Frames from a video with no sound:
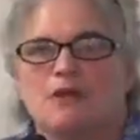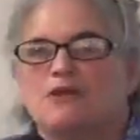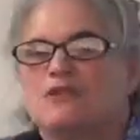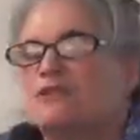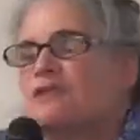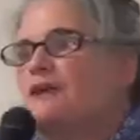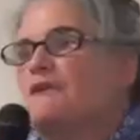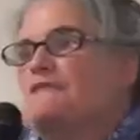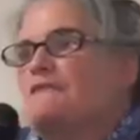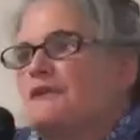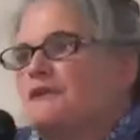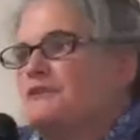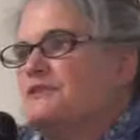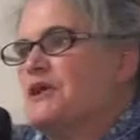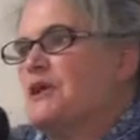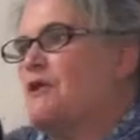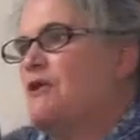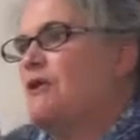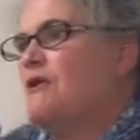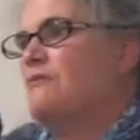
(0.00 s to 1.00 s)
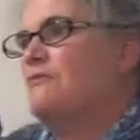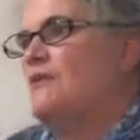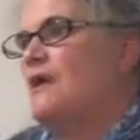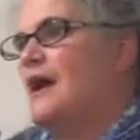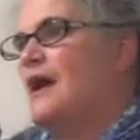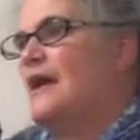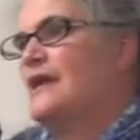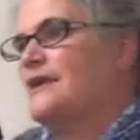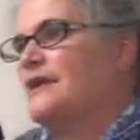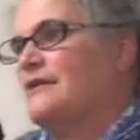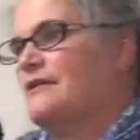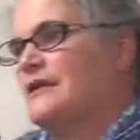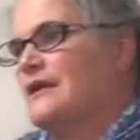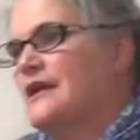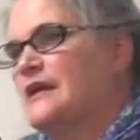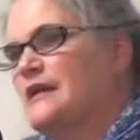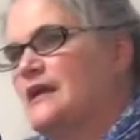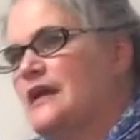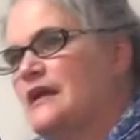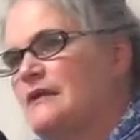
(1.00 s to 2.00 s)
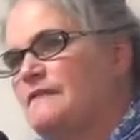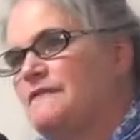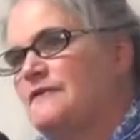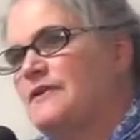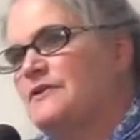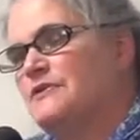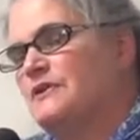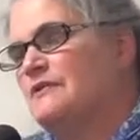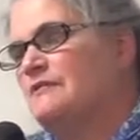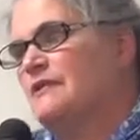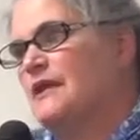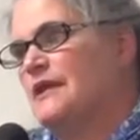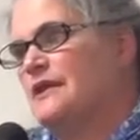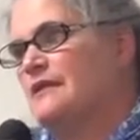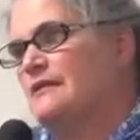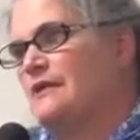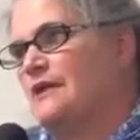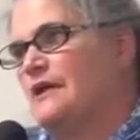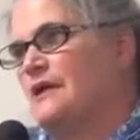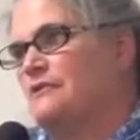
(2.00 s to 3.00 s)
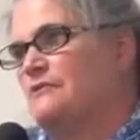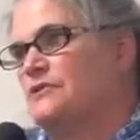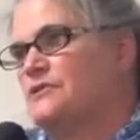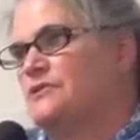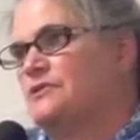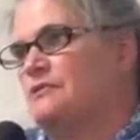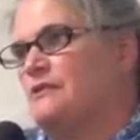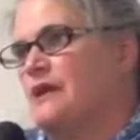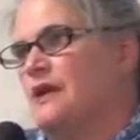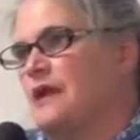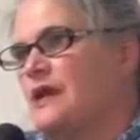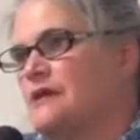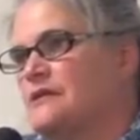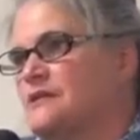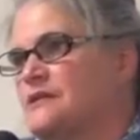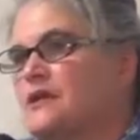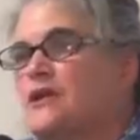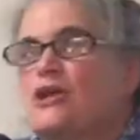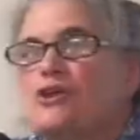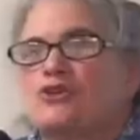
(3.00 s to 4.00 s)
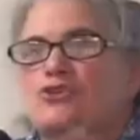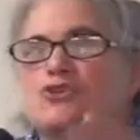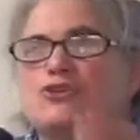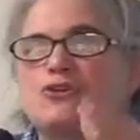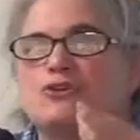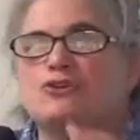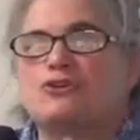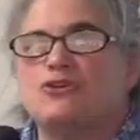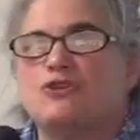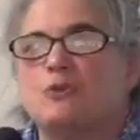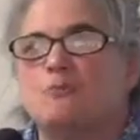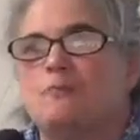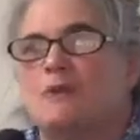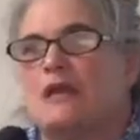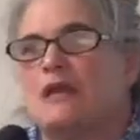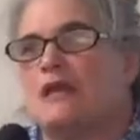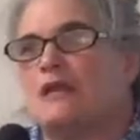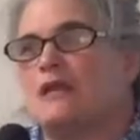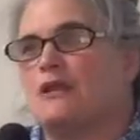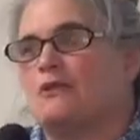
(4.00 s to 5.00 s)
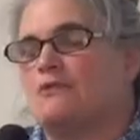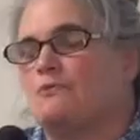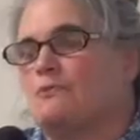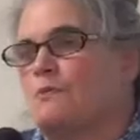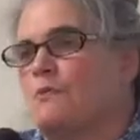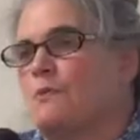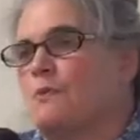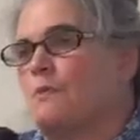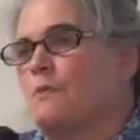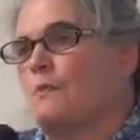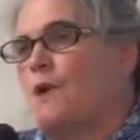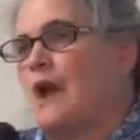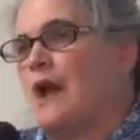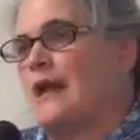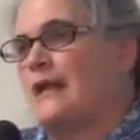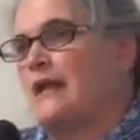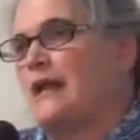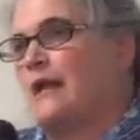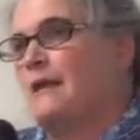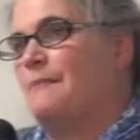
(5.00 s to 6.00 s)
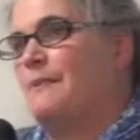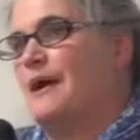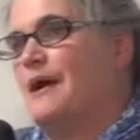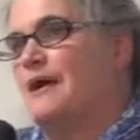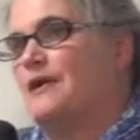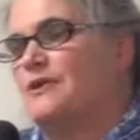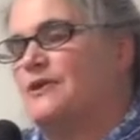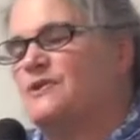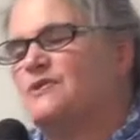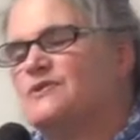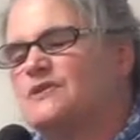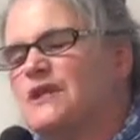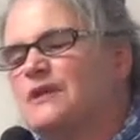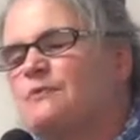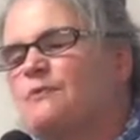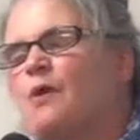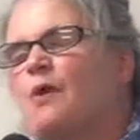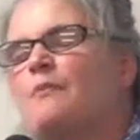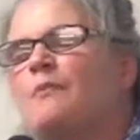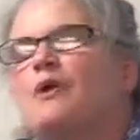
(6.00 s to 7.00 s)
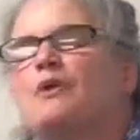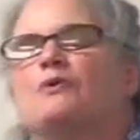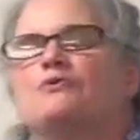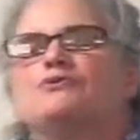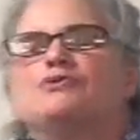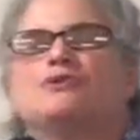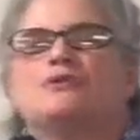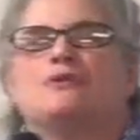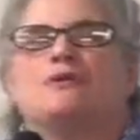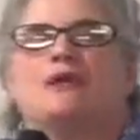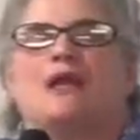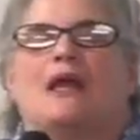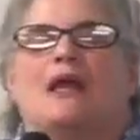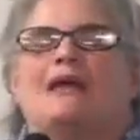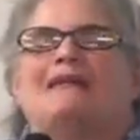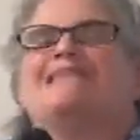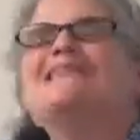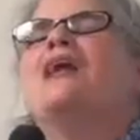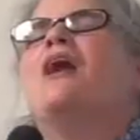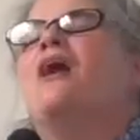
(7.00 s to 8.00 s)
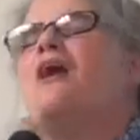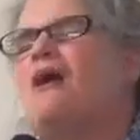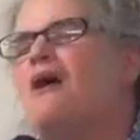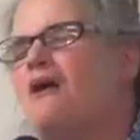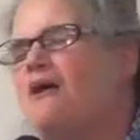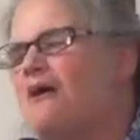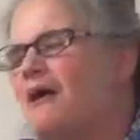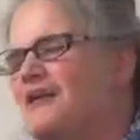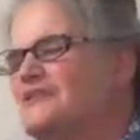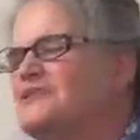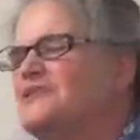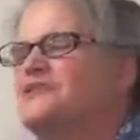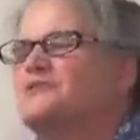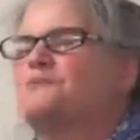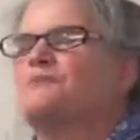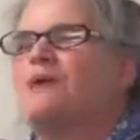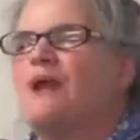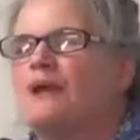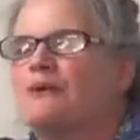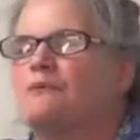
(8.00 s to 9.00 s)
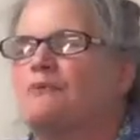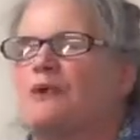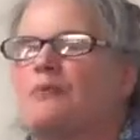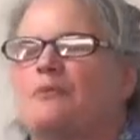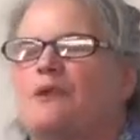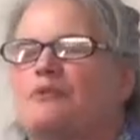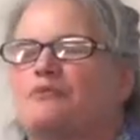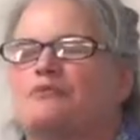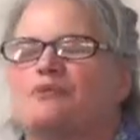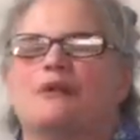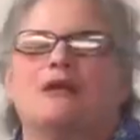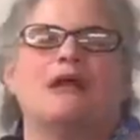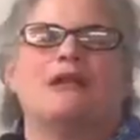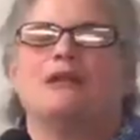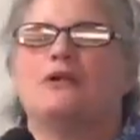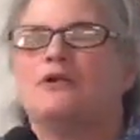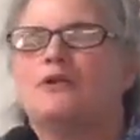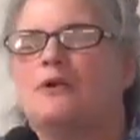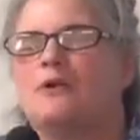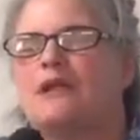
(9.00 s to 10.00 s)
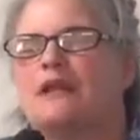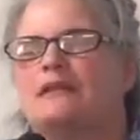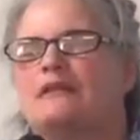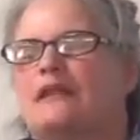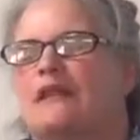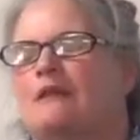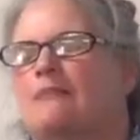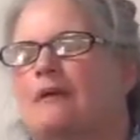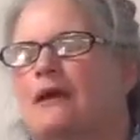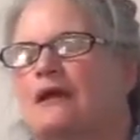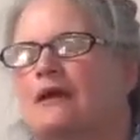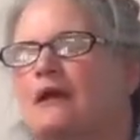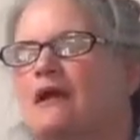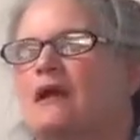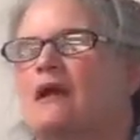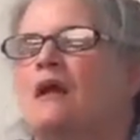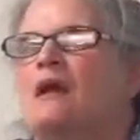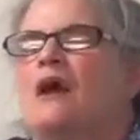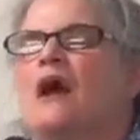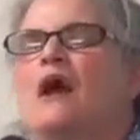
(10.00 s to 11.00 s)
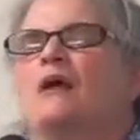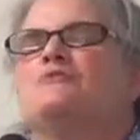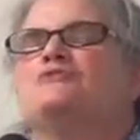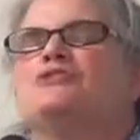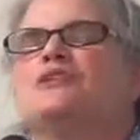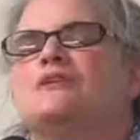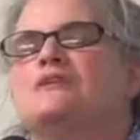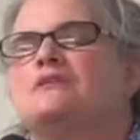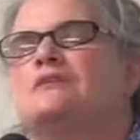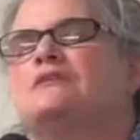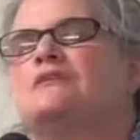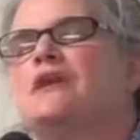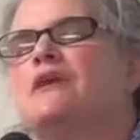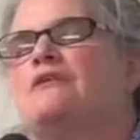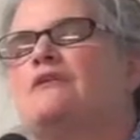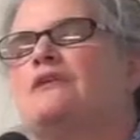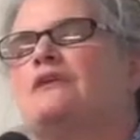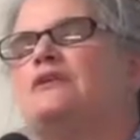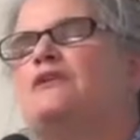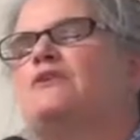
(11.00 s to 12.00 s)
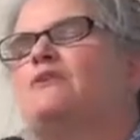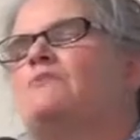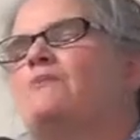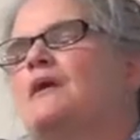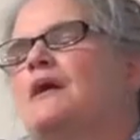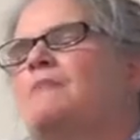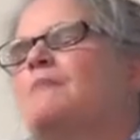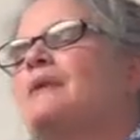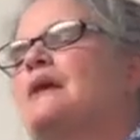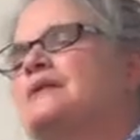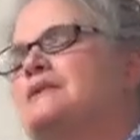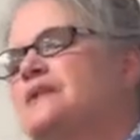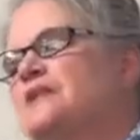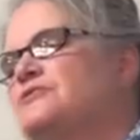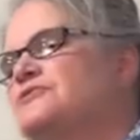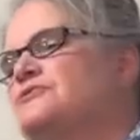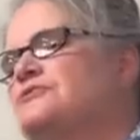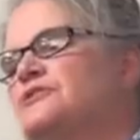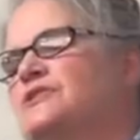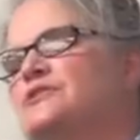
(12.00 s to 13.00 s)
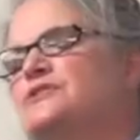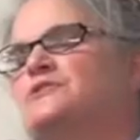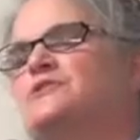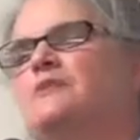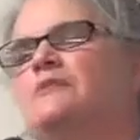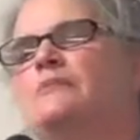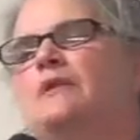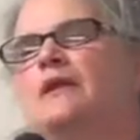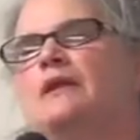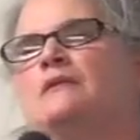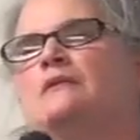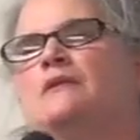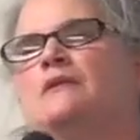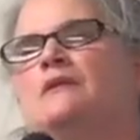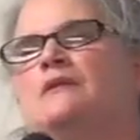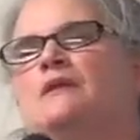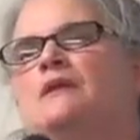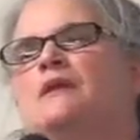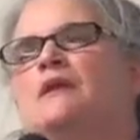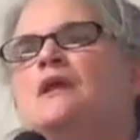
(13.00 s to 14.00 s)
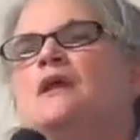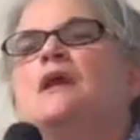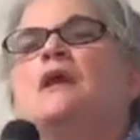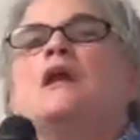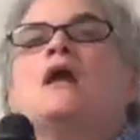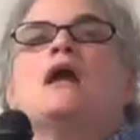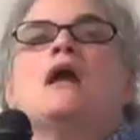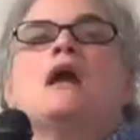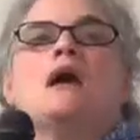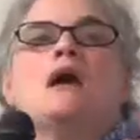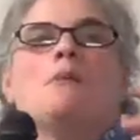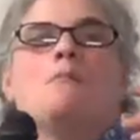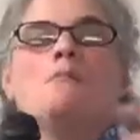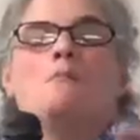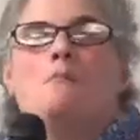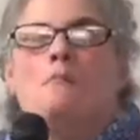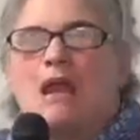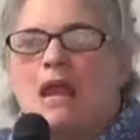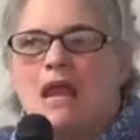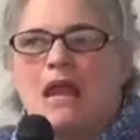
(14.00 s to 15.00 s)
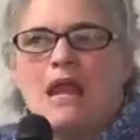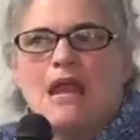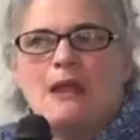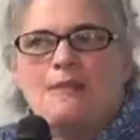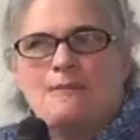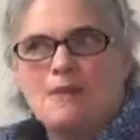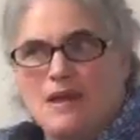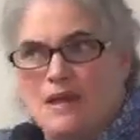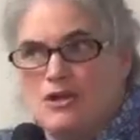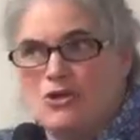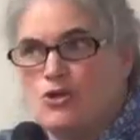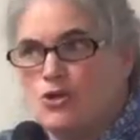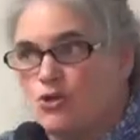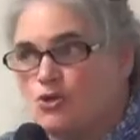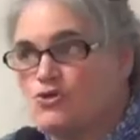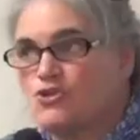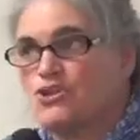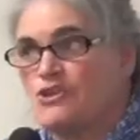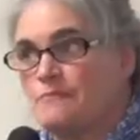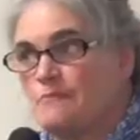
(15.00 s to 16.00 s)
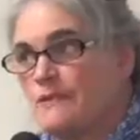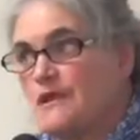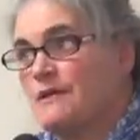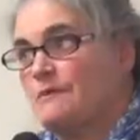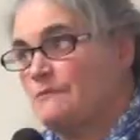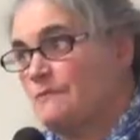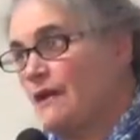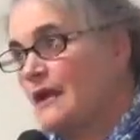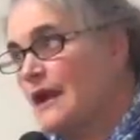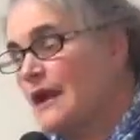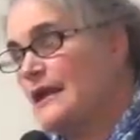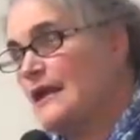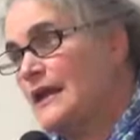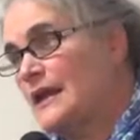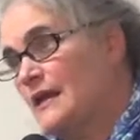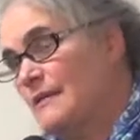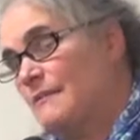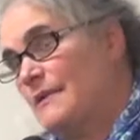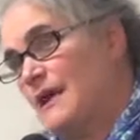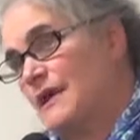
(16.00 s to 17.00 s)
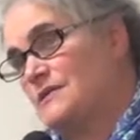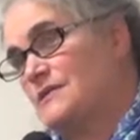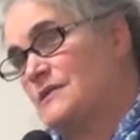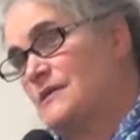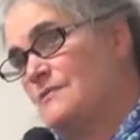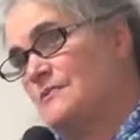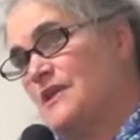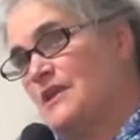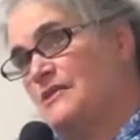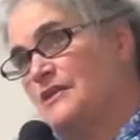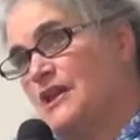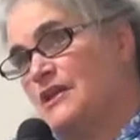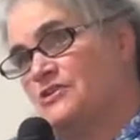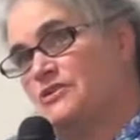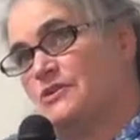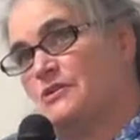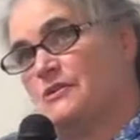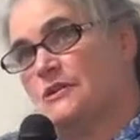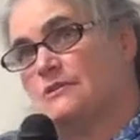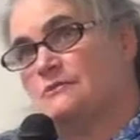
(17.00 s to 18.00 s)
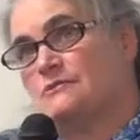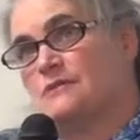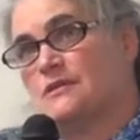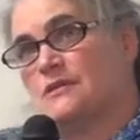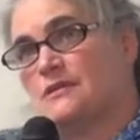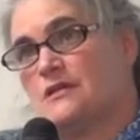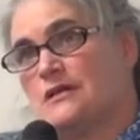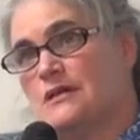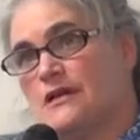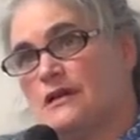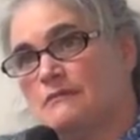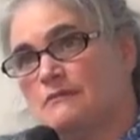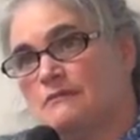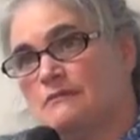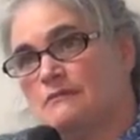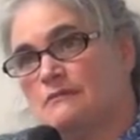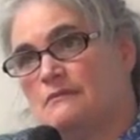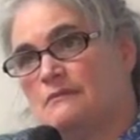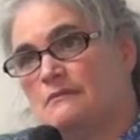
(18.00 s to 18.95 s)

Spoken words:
So if you don't like your English class, should you be writing about using Romeo and Juliet? No, I just read Romeo and Juliet. I don't know anything about it. I'm just telling you what my teacher just told me. Maybe you should be writing about something that you're interested in.